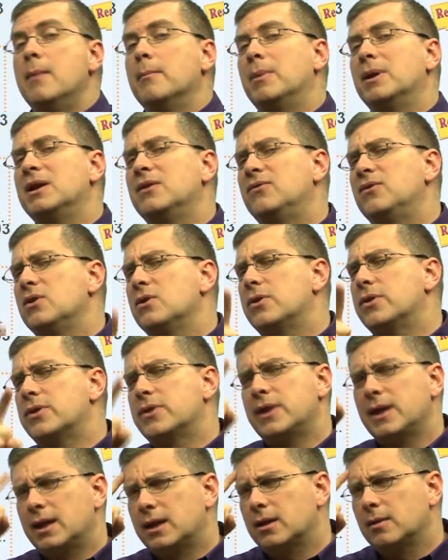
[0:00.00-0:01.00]
But if you
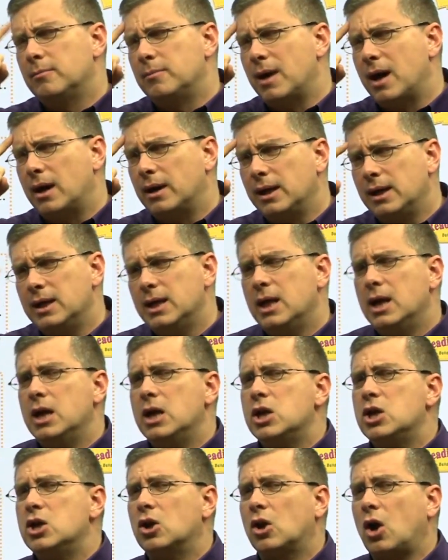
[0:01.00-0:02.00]
think about it,
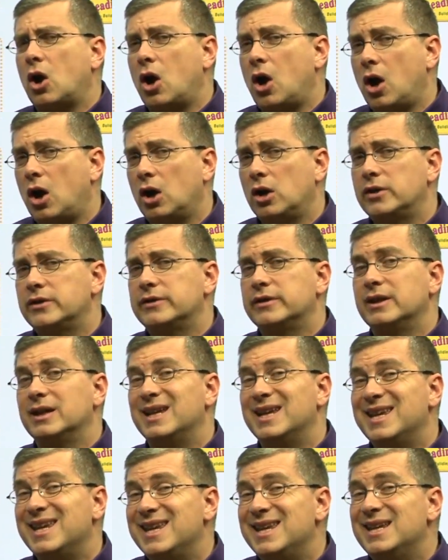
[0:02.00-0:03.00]
your heart
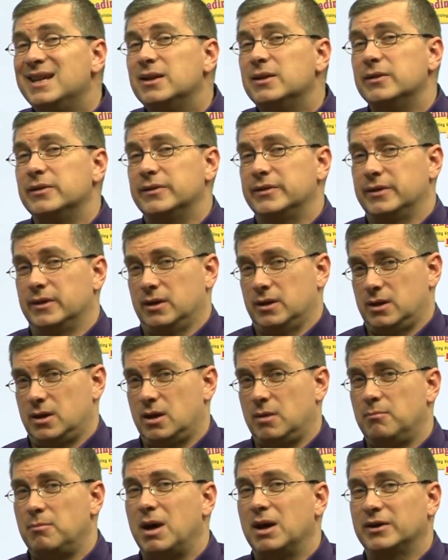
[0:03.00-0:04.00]
is
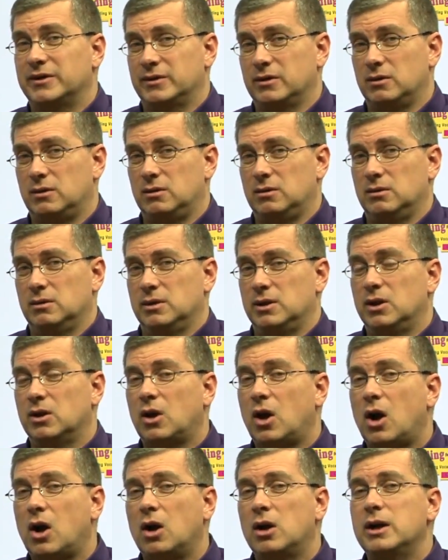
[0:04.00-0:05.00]
a muscle. Your
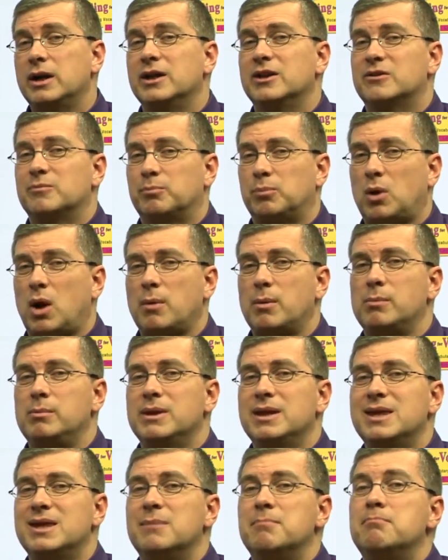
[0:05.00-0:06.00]
heart is
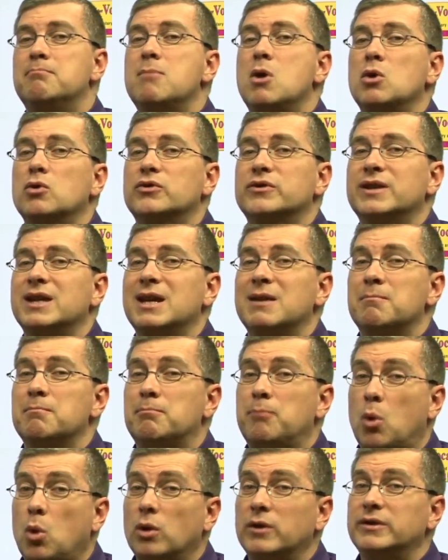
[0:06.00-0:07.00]
probably the most
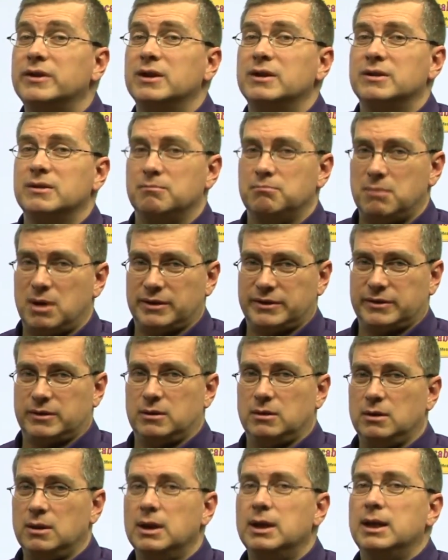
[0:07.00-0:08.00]
important
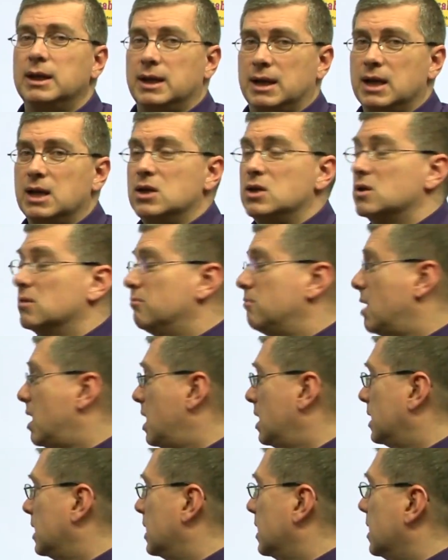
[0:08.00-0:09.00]
muscle in your
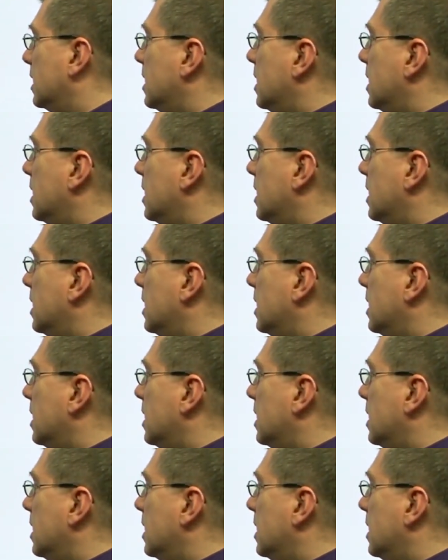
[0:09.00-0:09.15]
body.